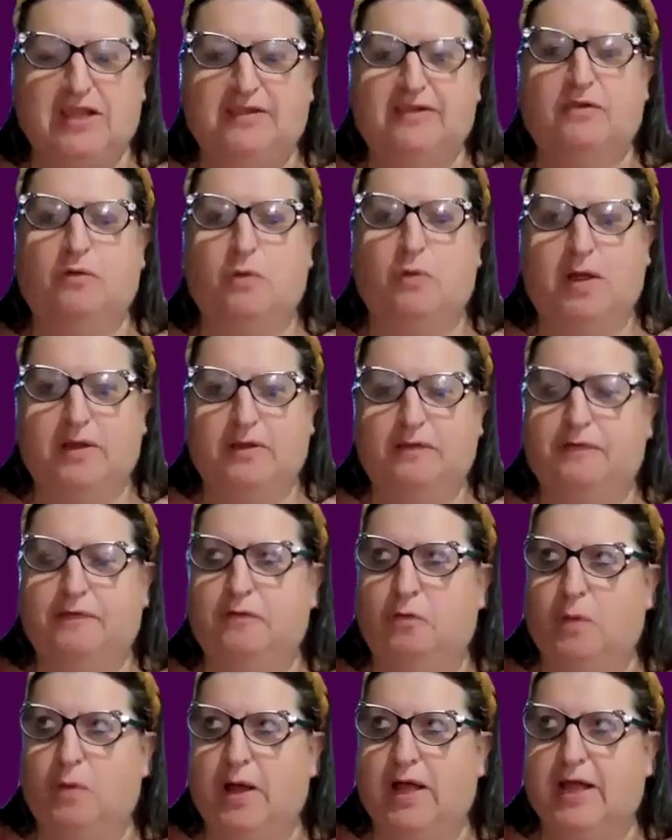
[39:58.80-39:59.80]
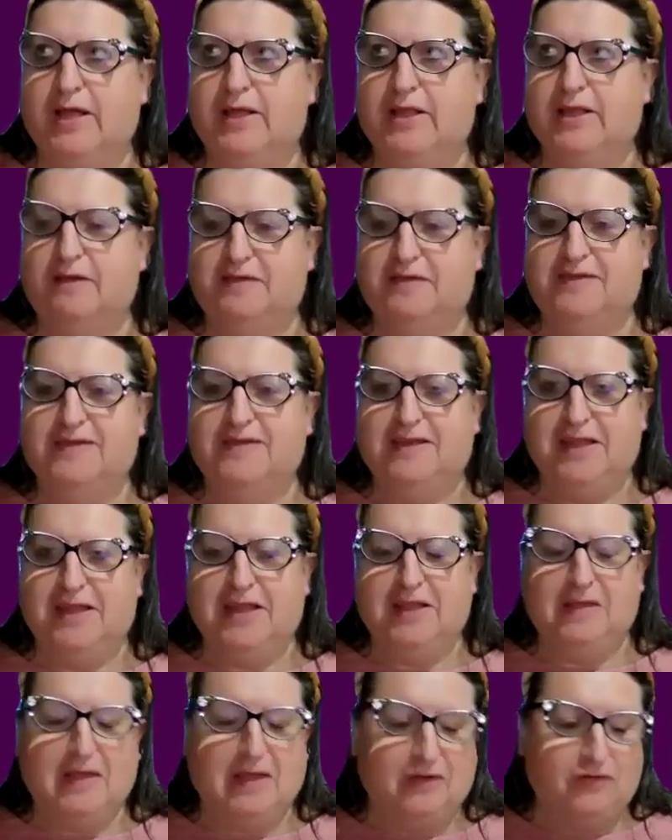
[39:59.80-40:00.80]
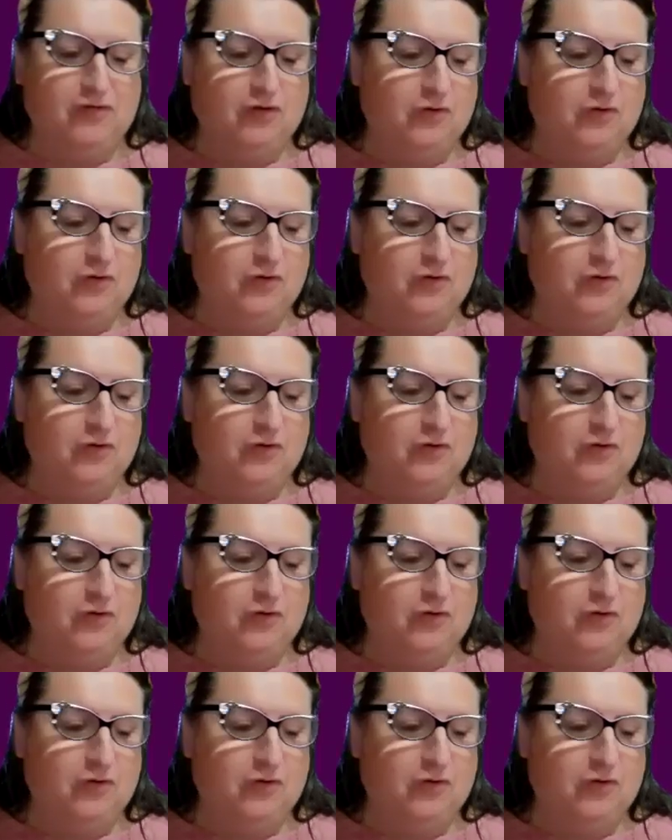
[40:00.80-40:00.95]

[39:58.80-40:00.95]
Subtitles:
that's a wonderful way, and I was thinking that